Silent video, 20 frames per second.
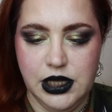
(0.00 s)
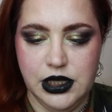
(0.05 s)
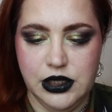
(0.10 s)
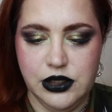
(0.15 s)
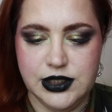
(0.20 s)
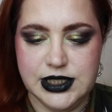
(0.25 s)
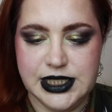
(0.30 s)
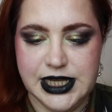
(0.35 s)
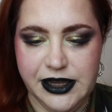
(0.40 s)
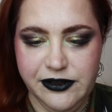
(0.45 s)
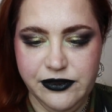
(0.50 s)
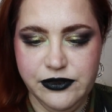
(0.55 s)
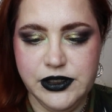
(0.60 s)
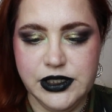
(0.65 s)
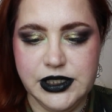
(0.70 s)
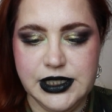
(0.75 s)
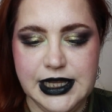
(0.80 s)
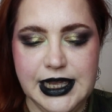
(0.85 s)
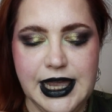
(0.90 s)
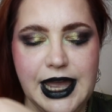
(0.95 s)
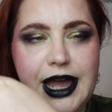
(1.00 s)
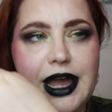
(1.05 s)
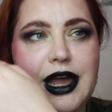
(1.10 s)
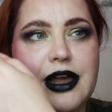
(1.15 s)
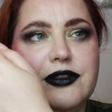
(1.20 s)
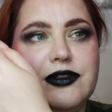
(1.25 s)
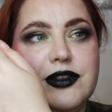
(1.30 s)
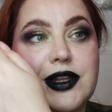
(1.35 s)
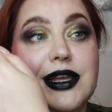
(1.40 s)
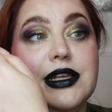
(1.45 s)
you definitely
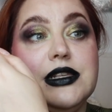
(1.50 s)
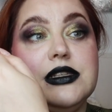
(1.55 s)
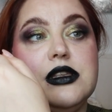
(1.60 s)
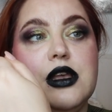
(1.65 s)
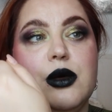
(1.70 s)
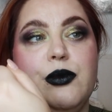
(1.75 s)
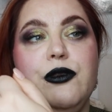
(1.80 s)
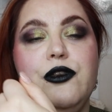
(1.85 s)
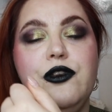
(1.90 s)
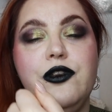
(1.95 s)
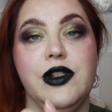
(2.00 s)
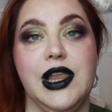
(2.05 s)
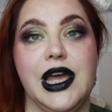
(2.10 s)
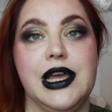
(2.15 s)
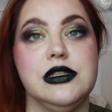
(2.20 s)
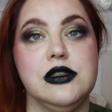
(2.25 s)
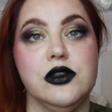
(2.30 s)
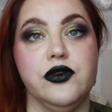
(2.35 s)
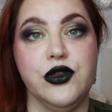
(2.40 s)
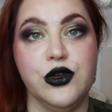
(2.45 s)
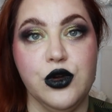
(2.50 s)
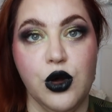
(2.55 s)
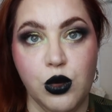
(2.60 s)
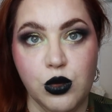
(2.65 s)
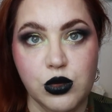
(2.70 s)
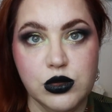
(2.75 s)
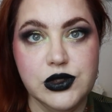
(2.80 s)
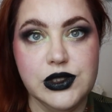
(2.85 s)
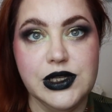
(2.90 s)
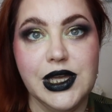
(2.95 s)
have like some flecks of
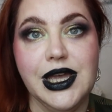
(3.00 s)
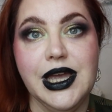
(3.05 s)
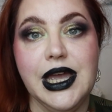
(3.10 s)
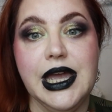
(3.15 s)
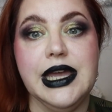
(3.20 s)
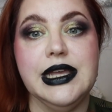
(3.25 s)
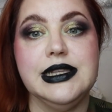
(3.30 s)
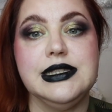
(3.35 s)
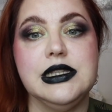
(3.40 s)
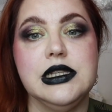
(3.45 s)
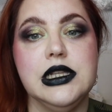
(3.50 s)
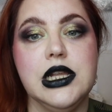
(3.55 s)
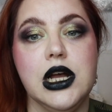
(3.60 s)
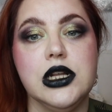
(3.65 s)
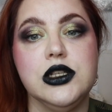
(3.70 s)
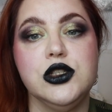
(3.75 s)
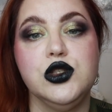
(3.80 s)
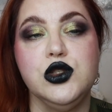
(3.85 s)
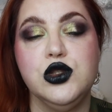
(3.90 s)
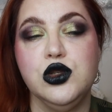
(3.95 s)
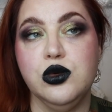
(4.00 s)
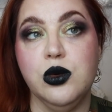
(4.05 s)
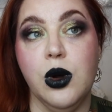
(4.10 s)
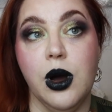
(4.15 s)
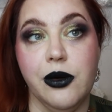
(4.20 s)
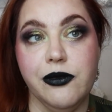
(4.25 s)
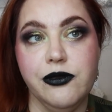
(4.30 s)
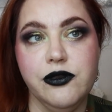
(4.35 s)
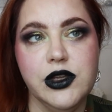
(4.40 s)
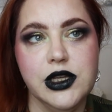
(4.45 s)
gold. It's not too
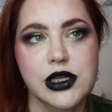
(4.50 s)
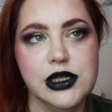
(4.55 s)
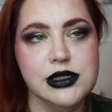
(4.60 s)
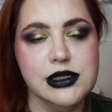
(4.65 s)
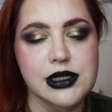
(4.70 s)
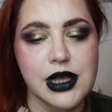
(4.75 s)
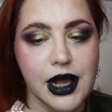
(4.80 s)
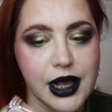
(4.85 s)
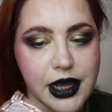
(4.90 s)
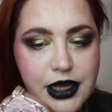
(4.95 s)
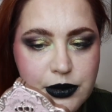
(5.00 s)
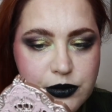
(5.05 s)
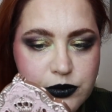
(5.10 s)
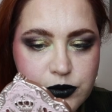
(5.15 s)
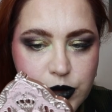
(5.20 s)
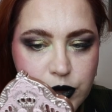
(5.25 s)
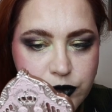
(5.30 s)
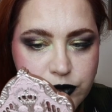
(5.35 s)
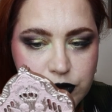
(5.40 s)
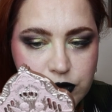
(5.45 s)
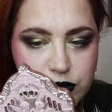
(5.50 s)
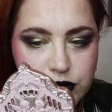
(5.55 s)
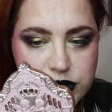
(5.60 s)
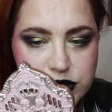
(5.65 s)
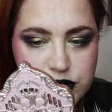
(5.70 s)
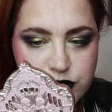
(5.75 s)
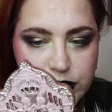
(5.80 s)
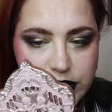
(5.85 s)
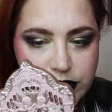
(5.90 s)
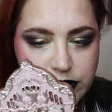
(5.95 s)
obvious. I am of
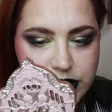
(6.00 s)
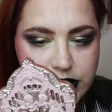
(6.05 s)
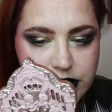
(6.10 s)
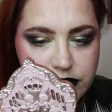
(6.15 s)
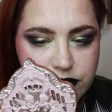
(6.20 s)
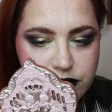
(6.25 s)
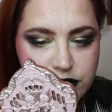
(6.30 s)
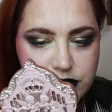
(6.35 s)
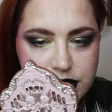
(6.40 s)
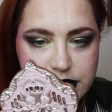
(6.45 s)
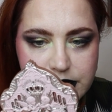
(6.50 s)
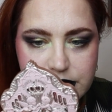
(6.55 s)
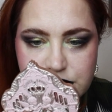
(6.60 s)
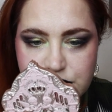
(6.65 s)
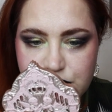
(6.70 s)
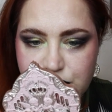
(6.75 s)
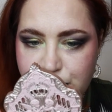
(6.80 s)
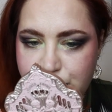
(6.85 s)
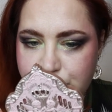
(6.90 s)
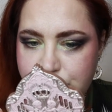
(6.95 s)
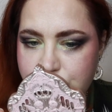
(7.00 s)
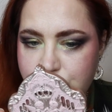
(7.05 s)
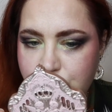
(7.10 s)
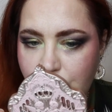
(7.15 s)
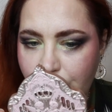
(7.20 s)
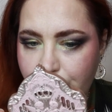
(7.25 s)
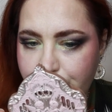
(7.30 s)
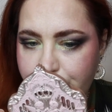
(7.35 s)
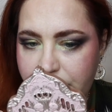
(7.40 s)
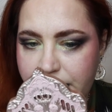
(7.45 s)
course wearing a foundation on
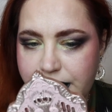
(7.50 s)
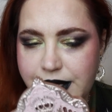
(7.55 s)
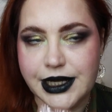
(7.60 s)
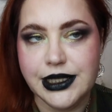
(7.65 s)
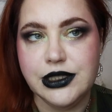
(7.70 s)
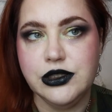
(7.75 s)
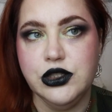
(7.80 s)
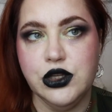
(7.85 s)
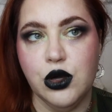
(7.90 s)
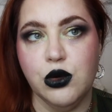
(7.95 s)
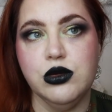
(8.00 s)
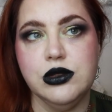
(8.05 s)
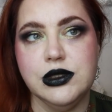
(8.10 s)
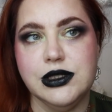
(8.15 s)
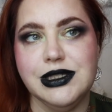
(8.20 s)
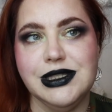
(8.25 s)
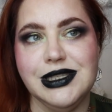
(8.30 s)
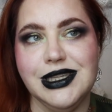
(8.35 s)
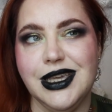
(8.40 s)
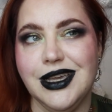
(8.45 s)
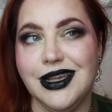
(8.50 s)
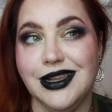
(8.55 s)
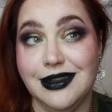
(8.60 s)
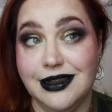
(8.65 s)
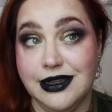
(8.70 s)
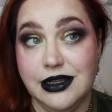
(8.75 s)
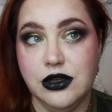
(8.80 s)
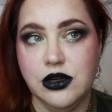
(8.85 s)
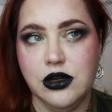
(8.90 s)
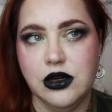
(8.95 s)
top and I don't see
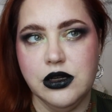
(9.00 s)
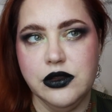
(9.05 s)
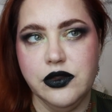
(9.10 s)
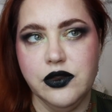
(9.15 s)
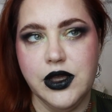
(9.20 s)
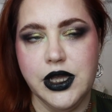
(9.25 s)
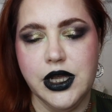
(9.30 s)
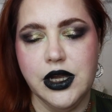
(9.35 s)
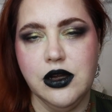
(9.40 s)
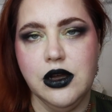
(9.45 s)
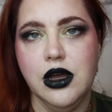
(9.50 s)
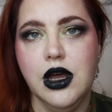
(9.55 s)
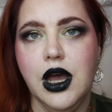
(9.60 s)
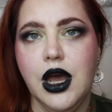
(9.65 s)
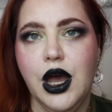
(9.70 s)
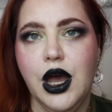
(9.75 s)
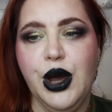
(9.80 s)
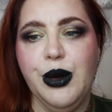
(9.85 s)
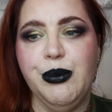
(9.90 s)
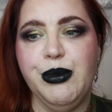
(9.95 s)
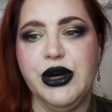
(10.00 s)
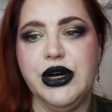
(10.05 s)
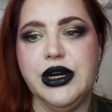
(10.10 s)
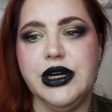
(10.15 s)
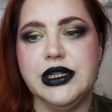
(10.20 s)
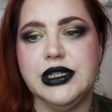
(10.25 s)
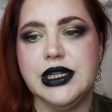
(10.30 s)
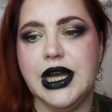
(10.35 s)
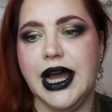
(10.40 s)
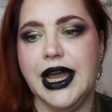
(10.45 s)
glitter on there,
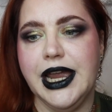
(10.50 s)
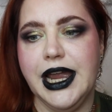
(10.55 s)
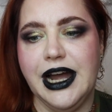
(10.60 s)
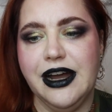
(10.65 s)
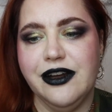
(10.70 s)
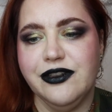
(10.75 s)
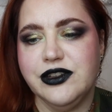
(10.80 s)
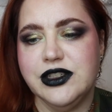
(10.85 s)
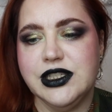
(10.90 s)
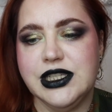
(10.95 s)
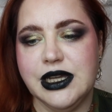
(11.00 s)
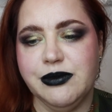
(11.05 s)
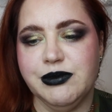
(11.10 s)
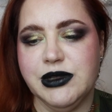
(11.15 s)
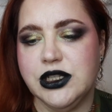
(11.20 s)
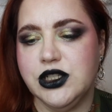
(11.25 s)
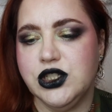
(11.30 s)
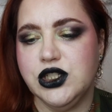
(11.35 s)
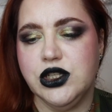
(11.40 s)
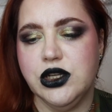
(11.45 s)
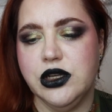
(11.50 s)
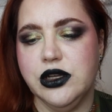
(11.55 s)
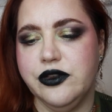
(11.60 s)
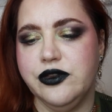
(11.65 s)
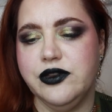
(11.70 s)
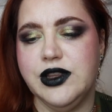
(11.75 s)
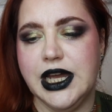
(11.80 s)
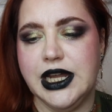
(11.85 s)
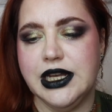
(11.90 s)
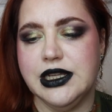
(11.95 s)
but I have to say I'm not sure
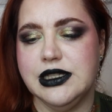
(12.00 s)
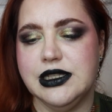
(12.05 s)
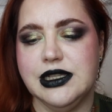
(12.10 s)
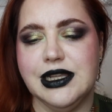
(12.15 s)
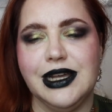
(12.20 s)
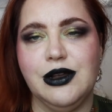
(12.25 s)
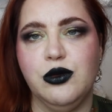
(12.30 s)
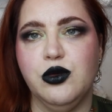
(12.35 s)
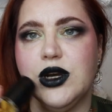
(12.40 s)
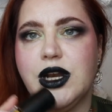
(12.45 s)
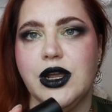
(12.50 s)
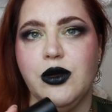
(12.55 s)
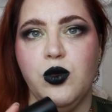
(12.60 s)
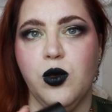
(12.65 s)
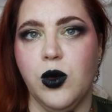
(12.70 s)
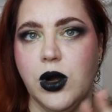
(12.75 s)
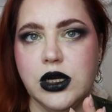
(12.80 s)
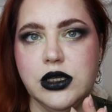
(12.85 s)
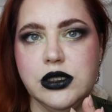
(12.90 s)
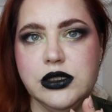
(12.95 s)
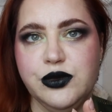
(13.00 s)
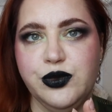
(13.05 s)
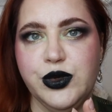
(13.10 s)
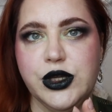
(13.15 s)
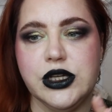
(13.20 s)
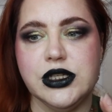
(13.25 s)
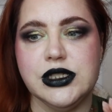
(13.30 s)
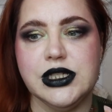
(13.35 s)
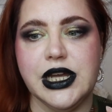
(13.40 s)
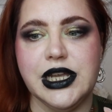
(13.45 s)
if that is like what I want,
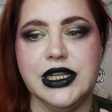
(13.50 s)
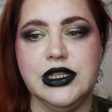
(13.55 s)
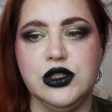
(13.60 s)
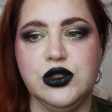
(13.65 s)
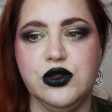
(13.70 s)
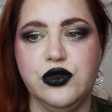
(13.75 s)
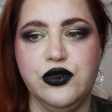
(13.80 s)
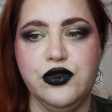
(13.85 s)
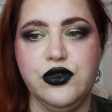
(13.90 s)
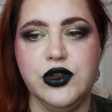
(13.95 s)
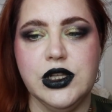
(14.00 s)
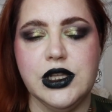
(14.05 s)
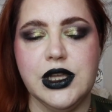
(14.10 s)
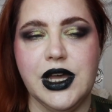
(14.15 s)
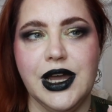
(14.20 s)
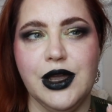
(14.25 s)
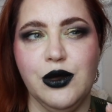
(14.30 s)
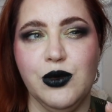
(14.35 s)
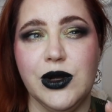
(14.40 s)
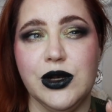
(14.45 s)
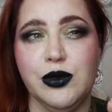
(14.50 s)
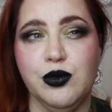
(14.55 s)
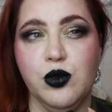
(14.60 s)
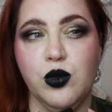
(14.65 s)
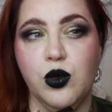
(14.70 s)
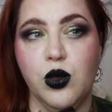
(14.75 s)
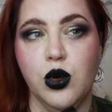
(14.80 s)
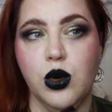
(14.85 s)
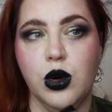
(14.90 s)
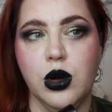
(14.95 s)
because I do feel I want
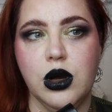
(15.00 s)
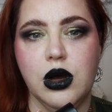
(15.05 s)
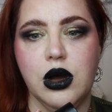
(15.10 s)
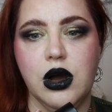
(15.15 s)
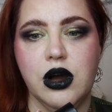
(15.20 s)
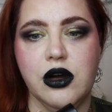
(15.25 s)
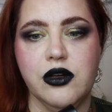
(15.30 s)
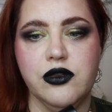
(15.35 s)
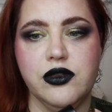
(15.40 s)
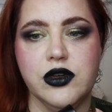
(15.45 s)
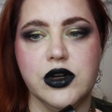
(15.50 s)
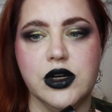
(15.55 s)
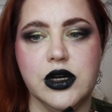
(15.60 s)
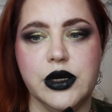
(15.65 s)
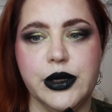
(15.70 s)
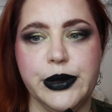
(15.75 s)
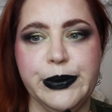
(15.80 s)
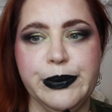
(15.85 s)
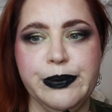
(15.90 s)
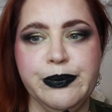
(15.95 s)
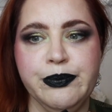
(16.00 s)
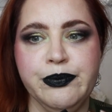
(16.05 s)
more of a